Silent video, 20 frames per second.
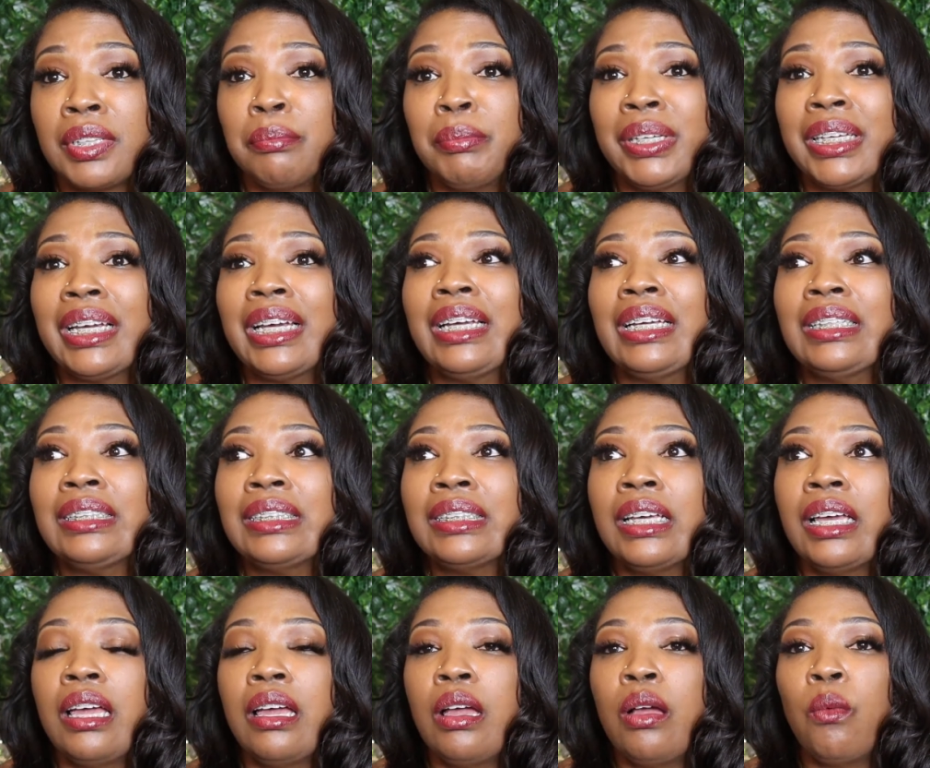Because
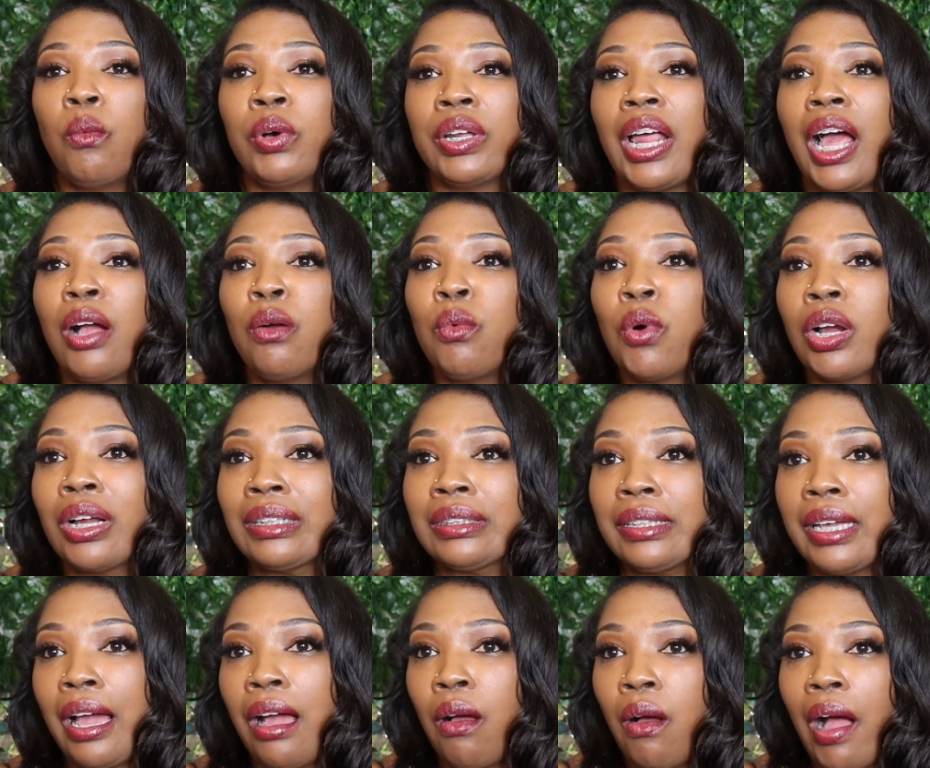when I
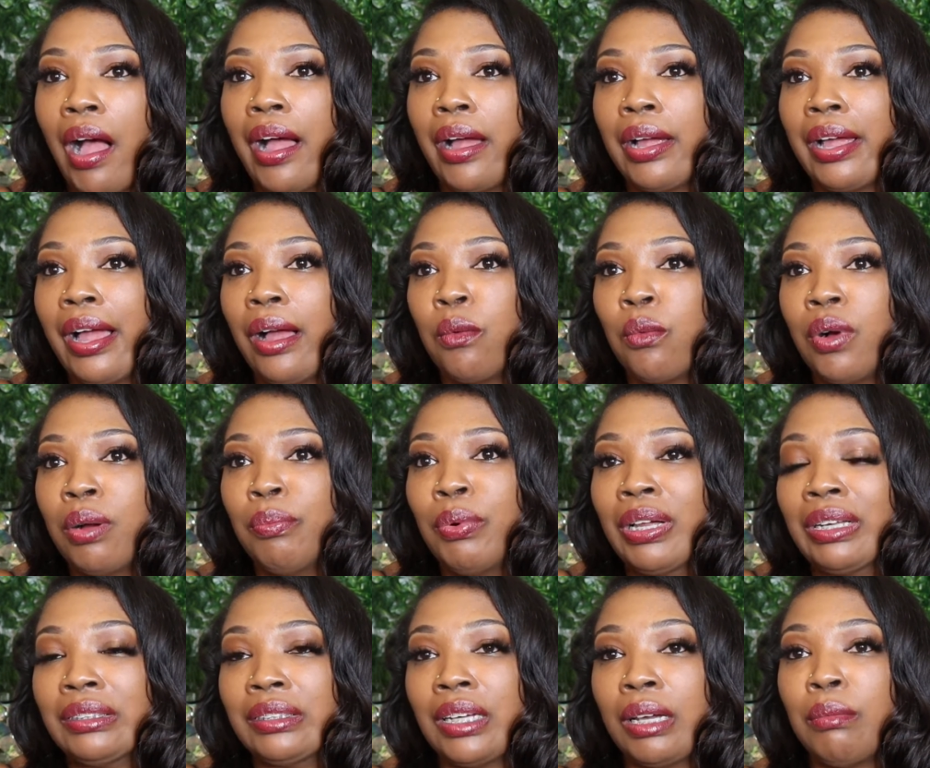worked out, at one
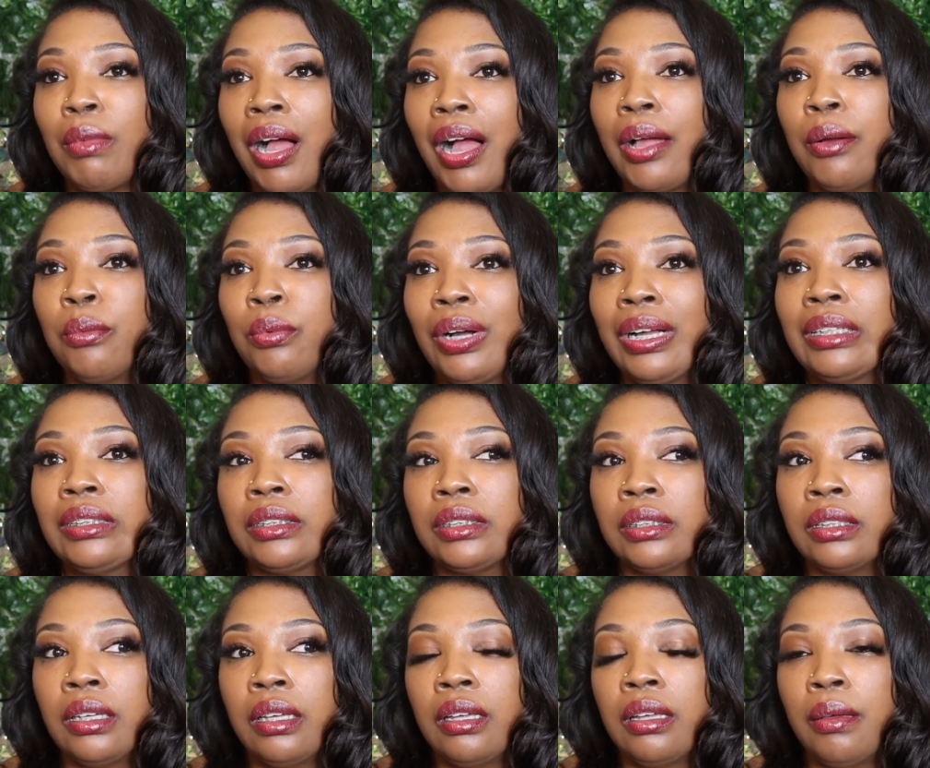point in time, I was